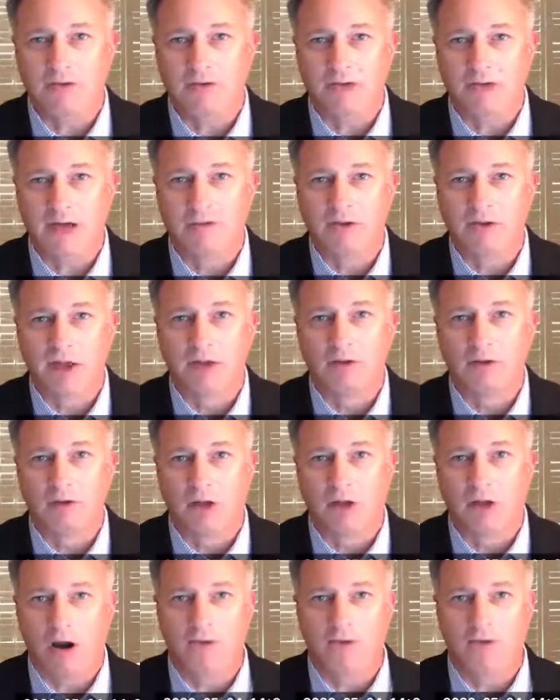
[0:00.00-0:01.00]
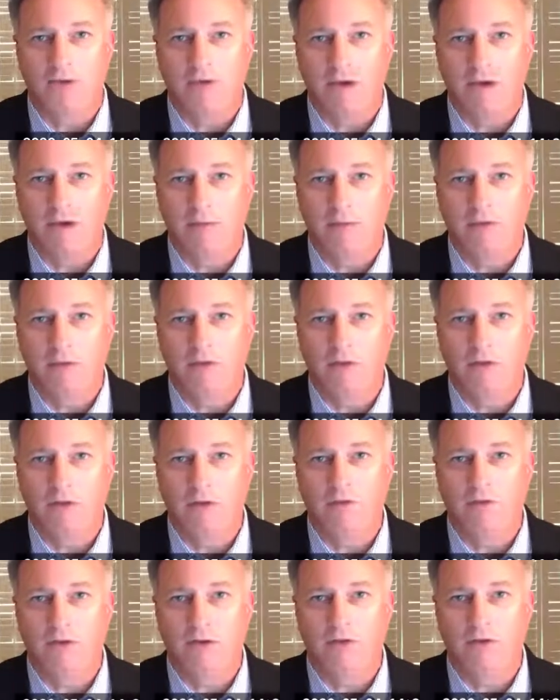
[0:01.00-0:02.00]
have a larger
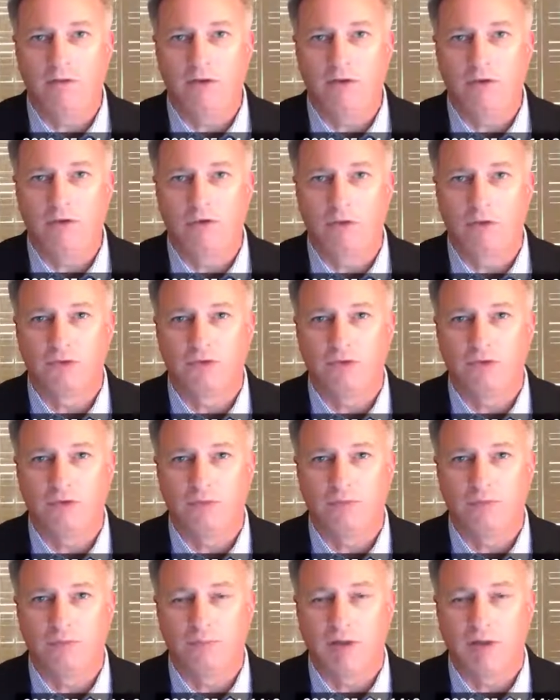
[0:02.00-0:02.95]
pool of individuals to